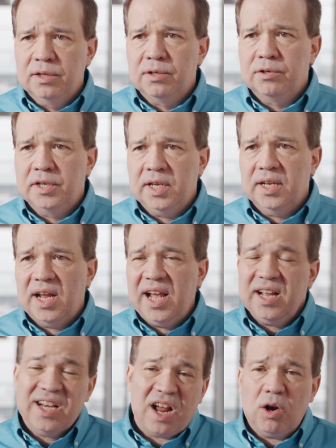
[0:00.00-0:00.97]
in their
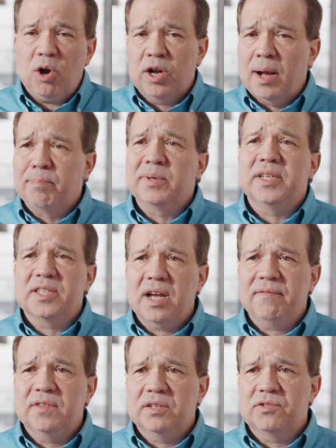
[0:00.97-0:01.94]
DNA, and not all companies
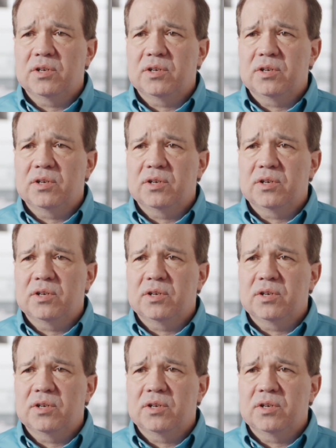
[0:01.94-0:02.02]
have this.